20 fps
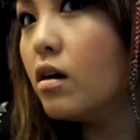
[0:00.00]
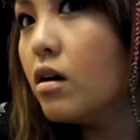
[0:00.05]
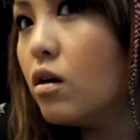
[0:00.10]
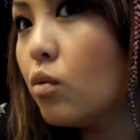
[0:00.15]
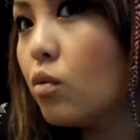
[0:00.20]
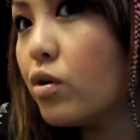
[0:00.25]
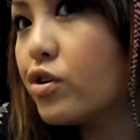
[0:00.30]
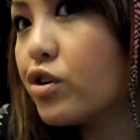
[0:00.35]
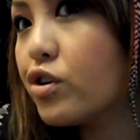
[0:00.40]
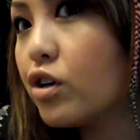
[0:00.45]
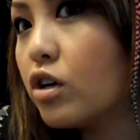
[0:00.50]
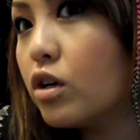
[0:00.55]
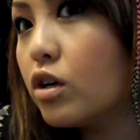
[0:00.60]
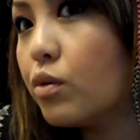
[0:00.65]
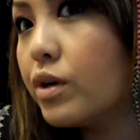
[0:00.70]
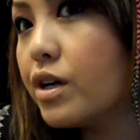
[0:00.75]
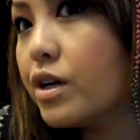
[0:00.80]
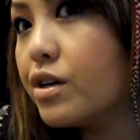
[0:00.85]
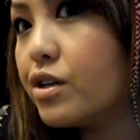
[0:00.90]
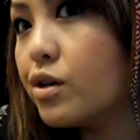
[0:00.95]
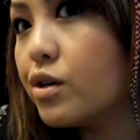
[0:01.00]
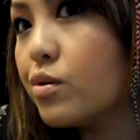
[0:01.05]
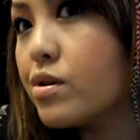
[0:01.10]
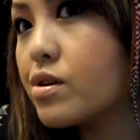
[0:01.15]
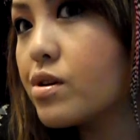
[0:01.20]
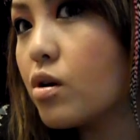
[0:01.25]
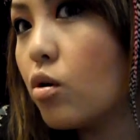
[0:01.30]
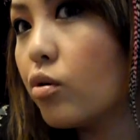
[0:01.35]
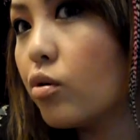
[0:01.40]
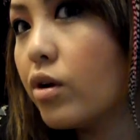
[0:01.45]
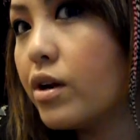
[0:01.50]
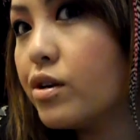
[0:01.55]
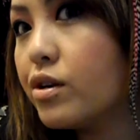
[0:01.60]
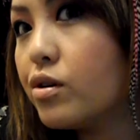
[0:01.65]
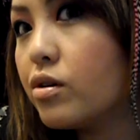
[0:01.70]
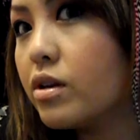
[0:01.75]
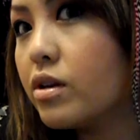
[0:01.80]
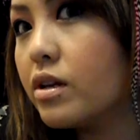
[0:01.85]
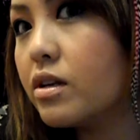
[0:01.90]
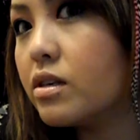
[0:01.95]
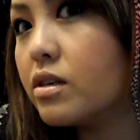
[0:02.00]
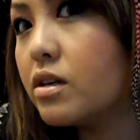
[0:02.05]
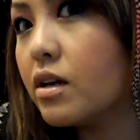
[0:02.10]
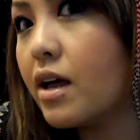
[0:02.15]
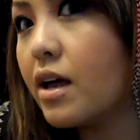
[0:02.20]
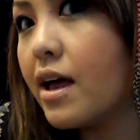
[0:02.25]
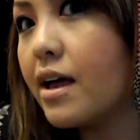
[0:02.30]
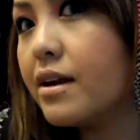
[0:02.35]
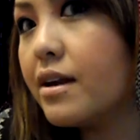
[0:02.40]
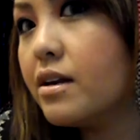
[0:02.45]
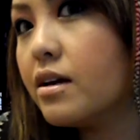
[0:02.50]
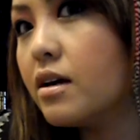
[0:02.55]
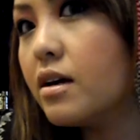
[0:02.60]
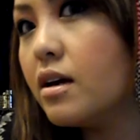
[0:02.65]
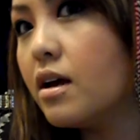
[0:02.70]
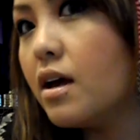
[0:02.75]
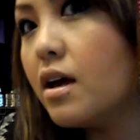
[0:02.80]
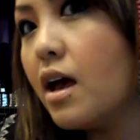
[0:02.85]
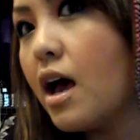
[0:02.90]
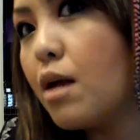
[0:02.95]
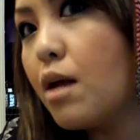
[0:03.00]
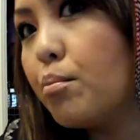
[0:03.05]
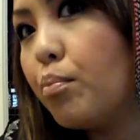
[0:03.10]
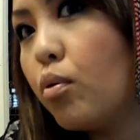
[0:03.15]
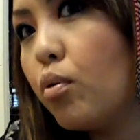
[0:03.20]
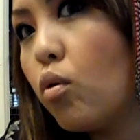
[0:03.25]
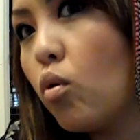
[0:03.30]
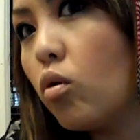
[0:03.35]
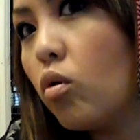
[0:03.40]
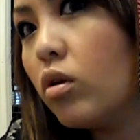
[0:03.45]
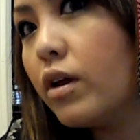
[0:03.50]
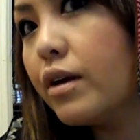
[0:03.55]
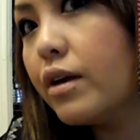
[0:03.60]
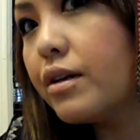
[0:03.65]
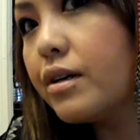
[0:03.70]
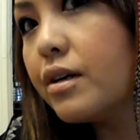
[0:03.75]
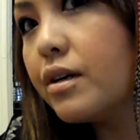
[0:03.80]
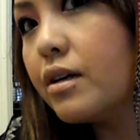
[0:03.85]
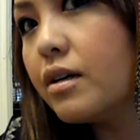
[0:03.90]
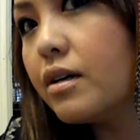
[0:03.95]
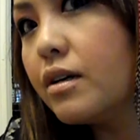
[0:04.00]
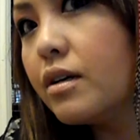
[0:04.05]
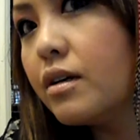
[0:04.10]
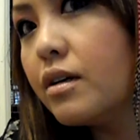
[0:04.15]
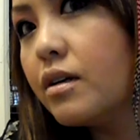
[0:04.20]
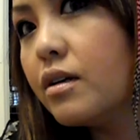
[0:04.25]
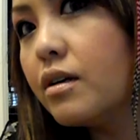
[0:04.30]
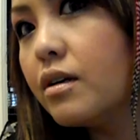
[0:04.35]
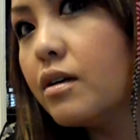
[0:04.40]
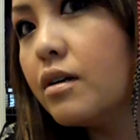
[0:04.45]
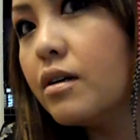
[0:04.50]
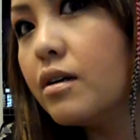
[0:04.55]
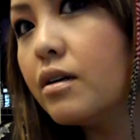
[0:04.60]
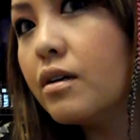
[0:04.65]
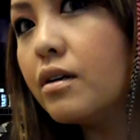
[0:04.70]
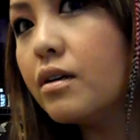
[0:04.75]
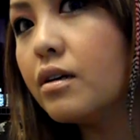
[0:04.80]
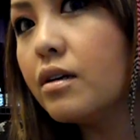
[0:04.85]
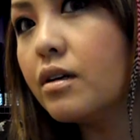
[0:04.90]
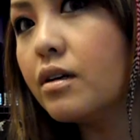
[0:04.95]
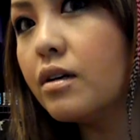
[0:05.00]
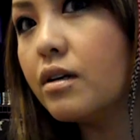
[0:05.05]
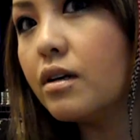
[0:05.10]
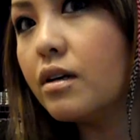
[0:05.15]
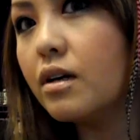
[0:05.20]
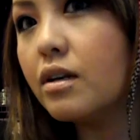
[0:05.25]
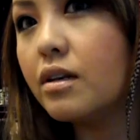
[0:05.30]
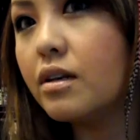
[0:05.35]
what you're going to want to do is hold on to the, the end and pull it.